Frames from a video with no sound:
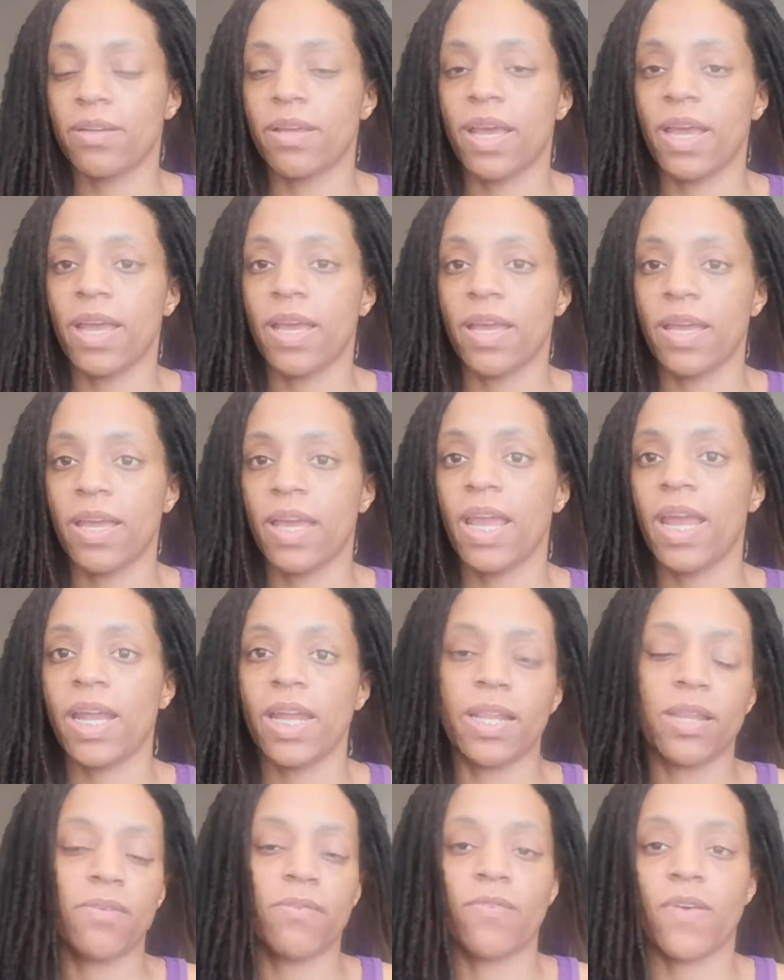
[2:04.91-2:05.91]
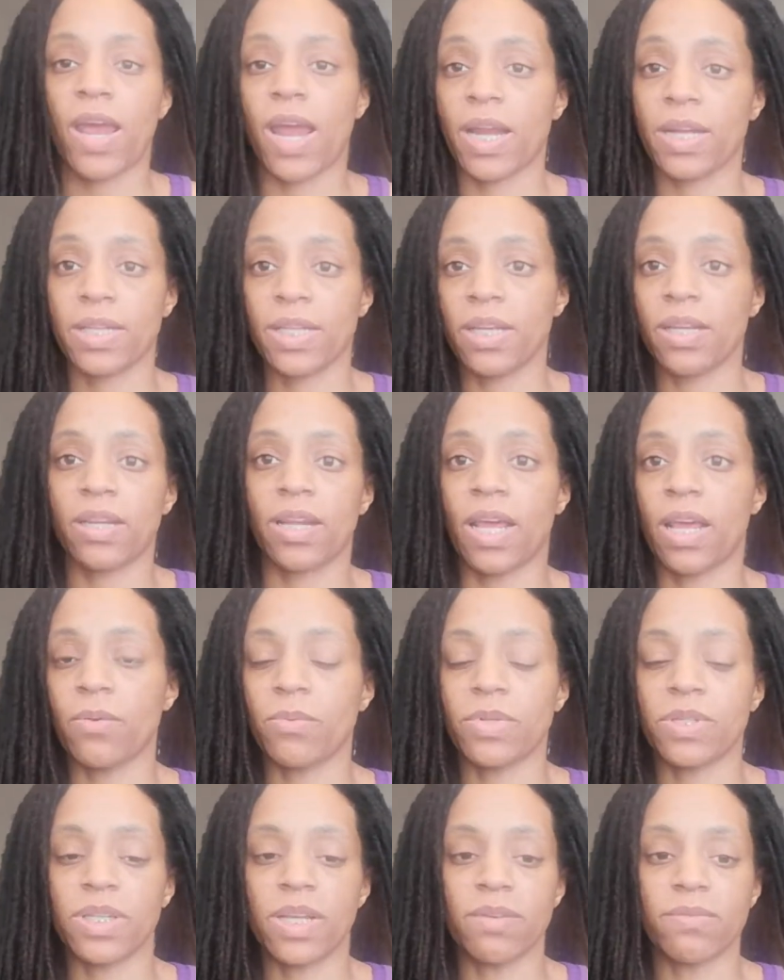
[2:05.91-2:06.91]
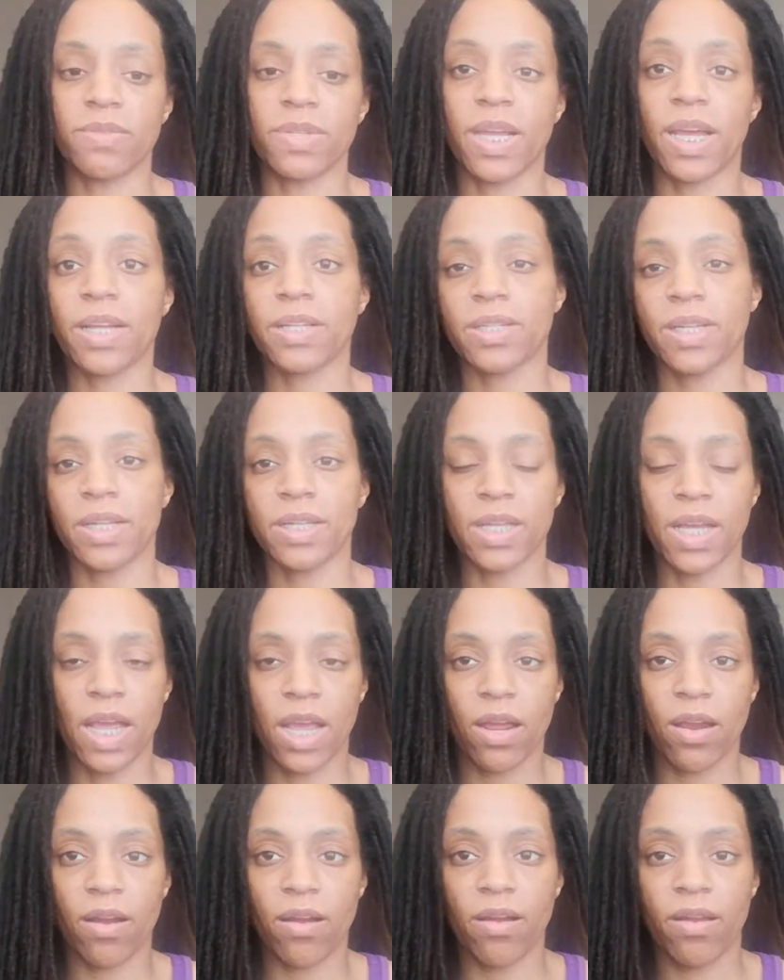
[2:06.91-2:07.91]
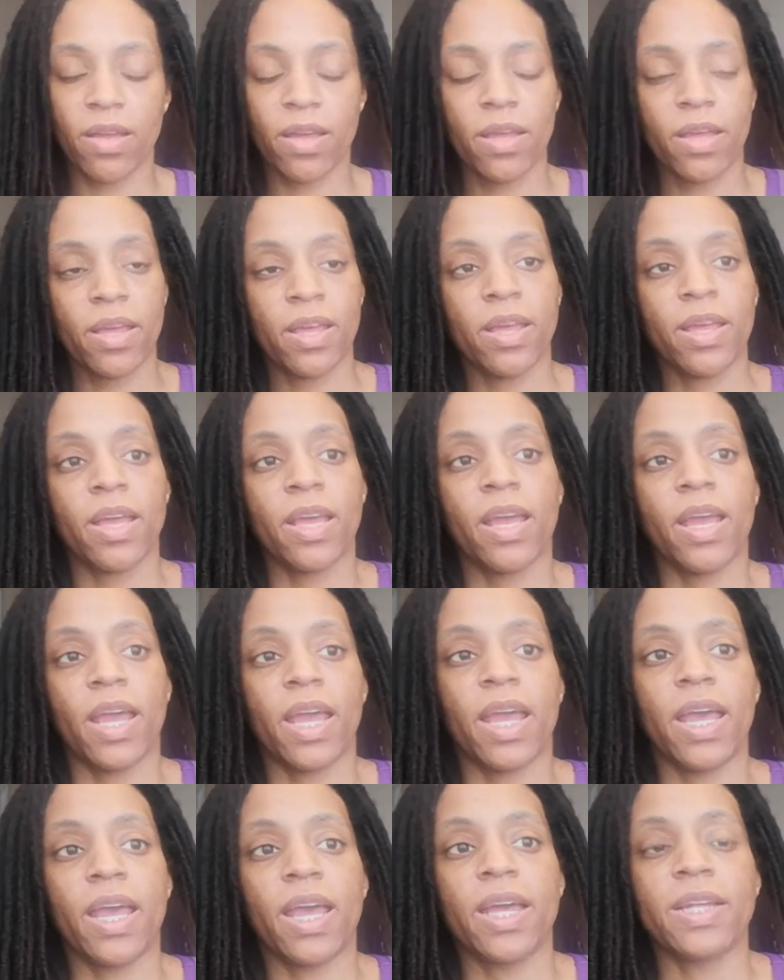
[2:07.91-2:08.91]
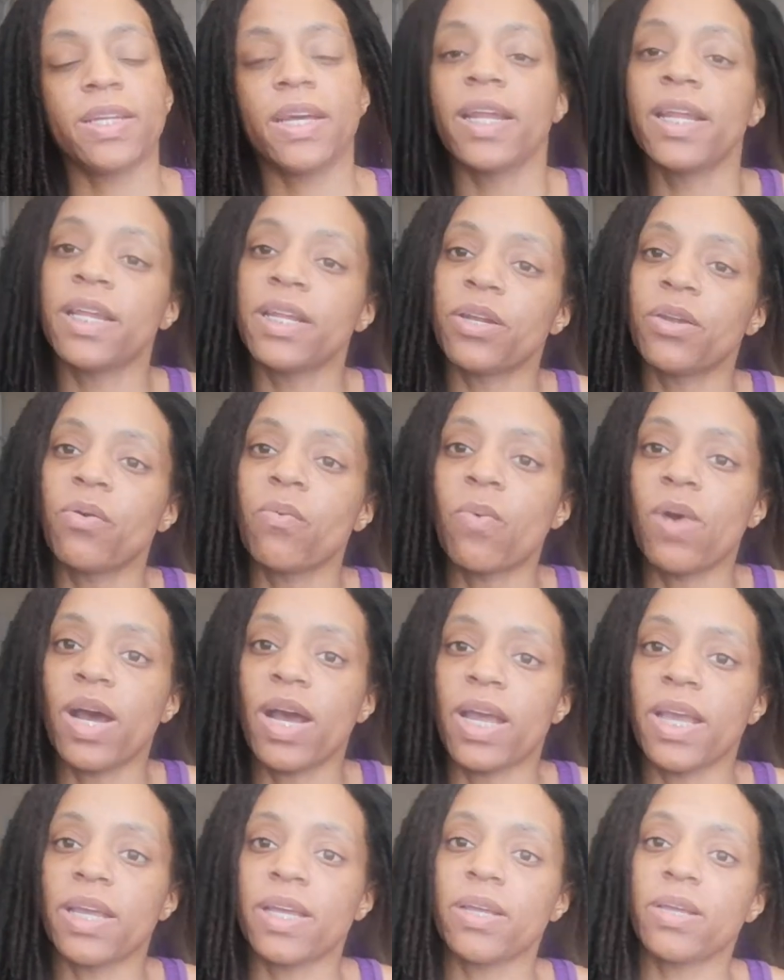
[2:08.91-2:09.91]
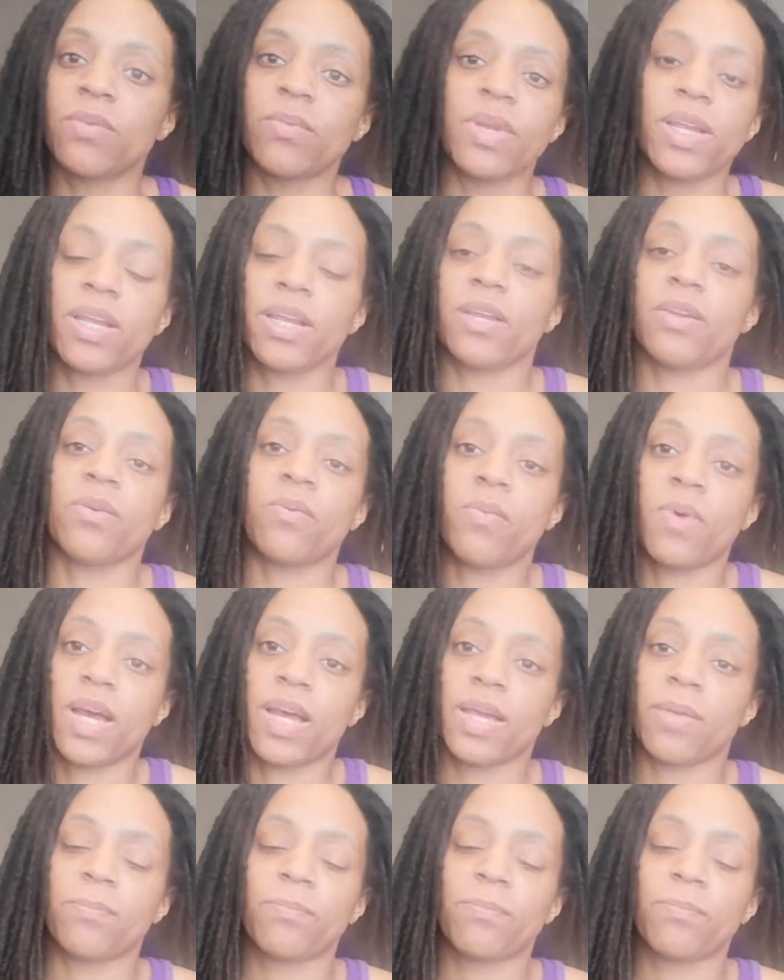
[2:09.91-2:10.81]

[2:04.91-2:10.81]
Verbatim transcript: I hated the fact that I was having excess hair. And I didn't know why. We didn't know why.